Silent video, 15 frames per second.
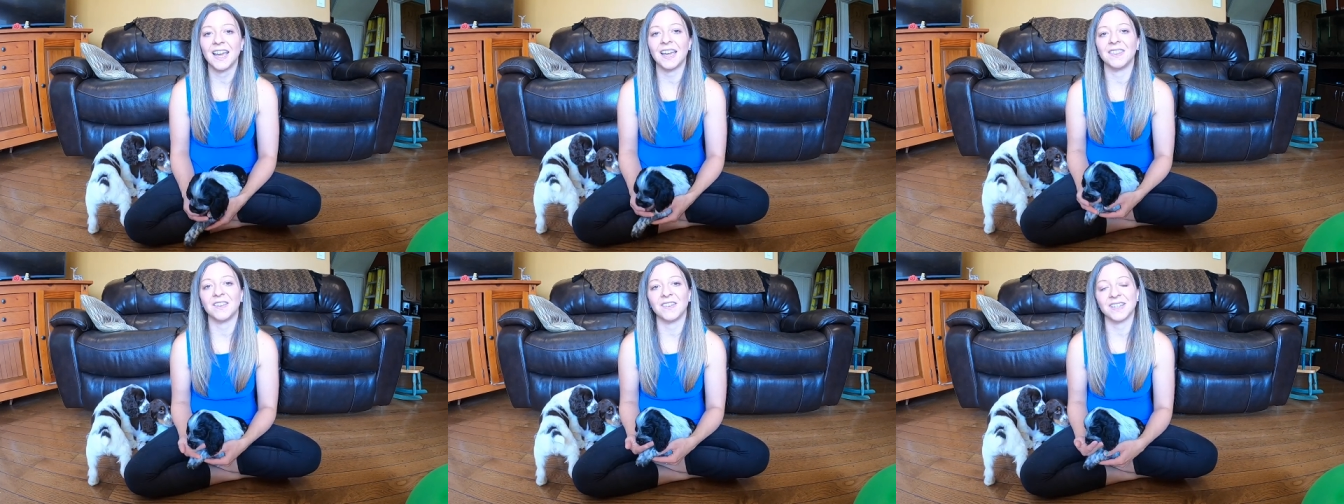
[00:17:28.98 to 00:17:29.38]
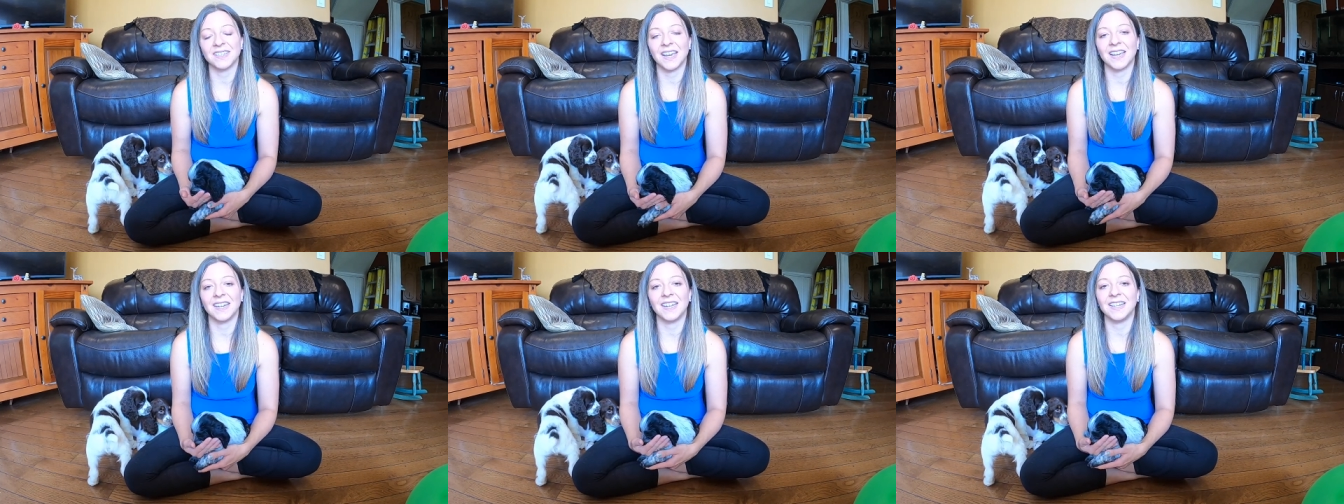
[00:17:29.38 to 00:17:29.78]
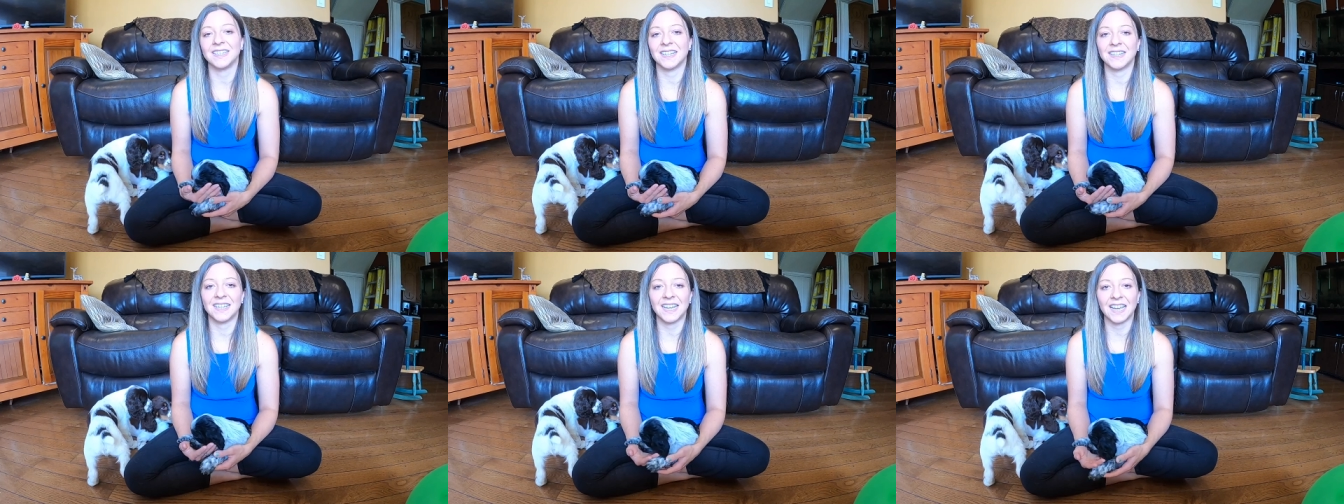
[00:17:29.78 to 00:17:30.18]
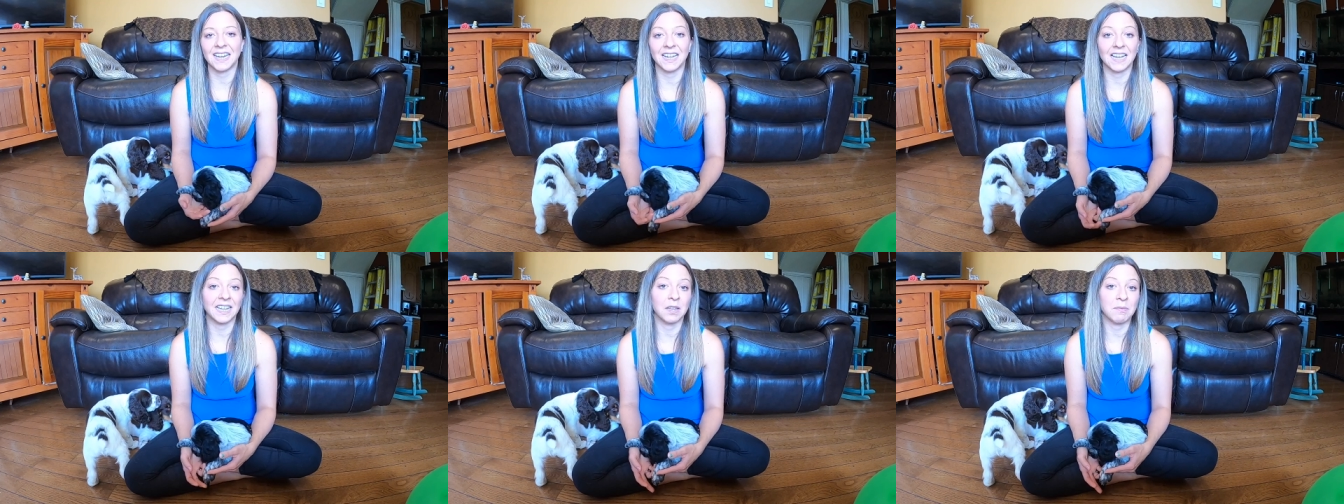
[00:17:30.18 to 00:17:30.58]
and they're excited and they kind
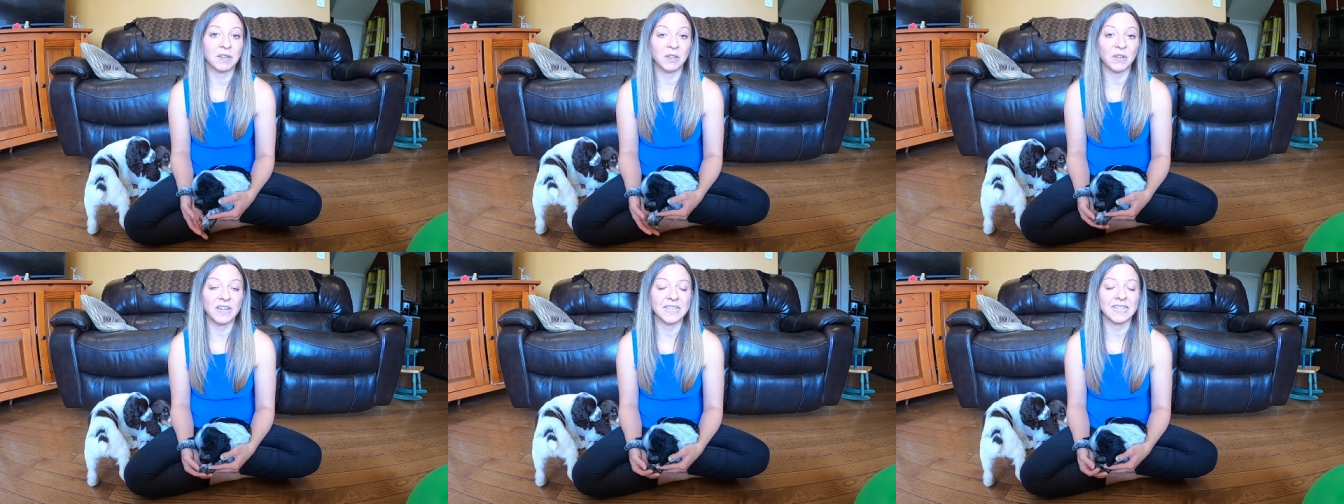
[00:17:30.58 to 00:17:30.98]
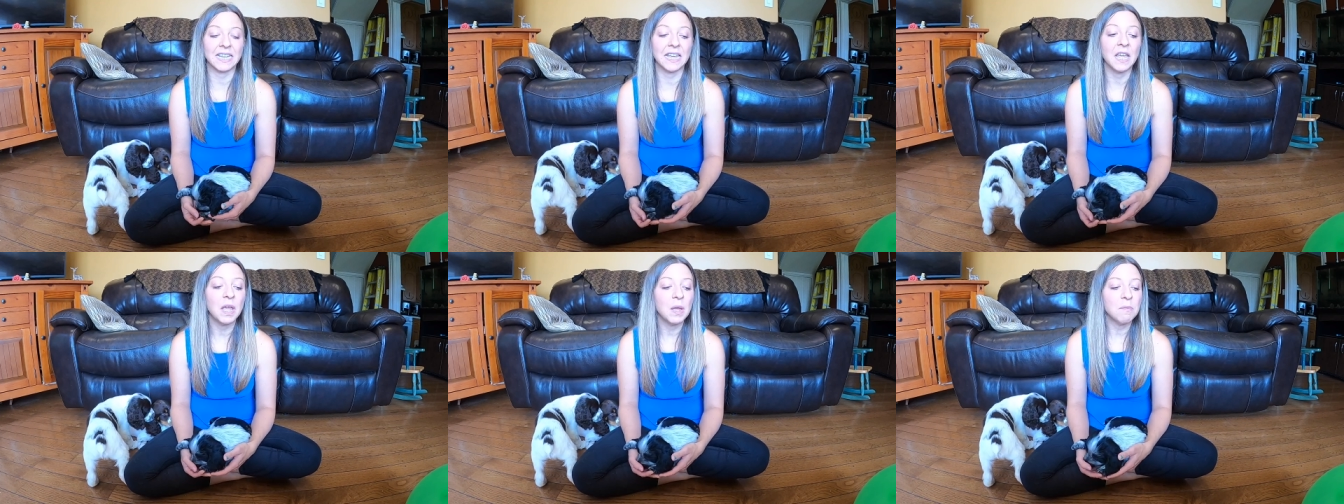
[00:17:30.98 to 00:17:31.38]
of get a little bit crazy.